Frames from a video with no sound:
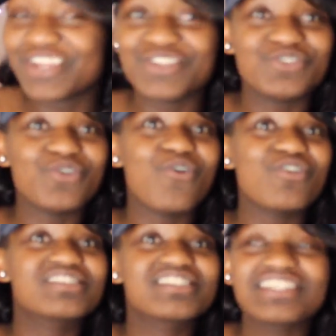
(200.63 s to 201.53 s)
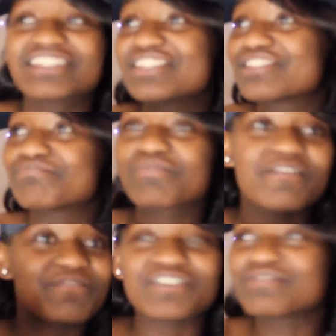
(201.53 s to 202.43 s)
your sisters,
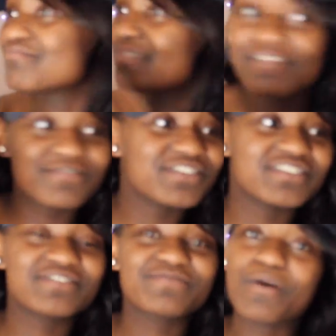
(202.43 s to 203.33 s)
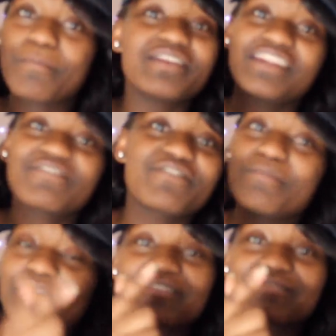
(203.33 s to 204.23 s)
brothers, mothers from another
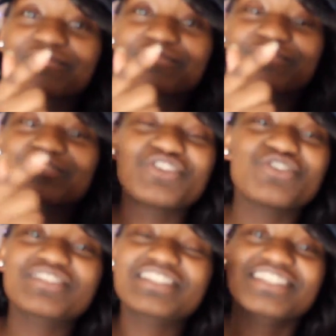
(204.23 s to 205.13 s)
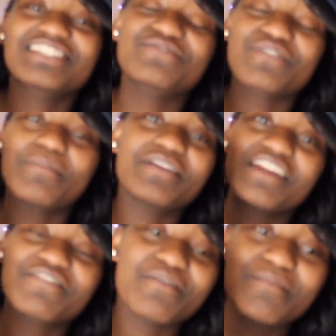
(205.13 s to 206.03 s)
your sisters from
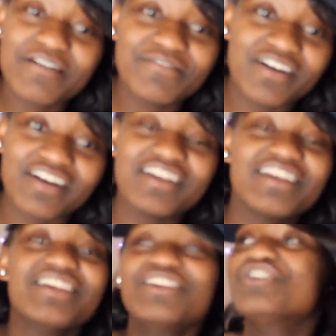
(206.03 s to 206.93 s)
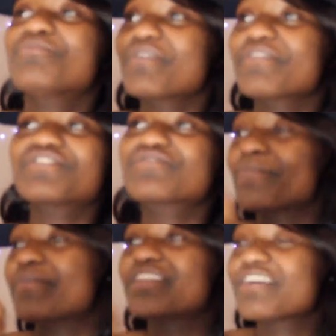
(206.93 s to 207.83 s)
another mother, your brothers
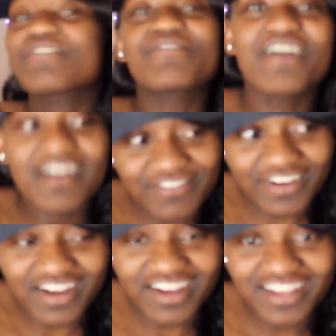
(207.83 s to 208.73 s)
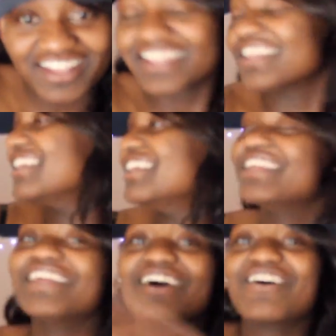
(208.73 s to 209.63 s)
from another father,
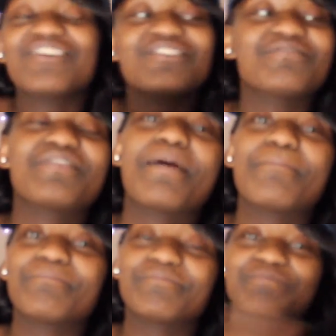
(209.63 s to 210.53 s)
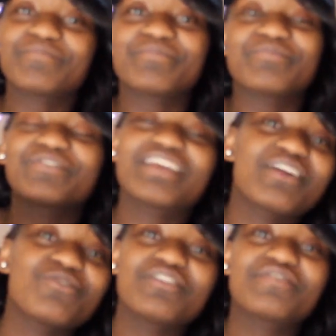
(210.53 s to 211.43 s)
all of them,
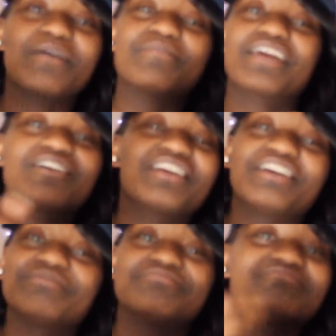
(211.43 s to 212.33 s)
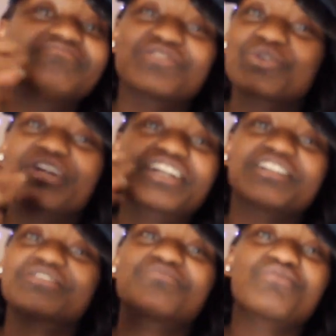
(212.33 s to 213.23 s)
get all of them down here
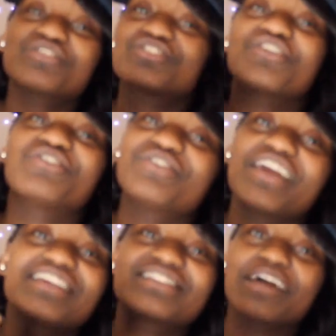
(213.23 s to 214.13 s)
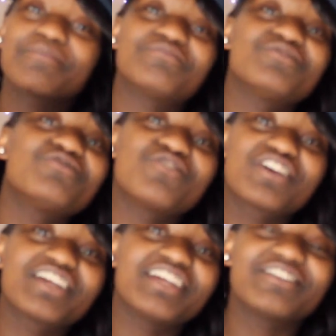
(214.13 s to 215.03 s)
quick, pronto, ASAP,
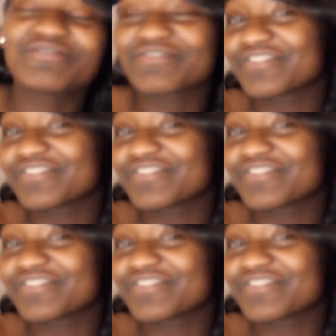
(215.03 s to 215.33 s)
Rocky.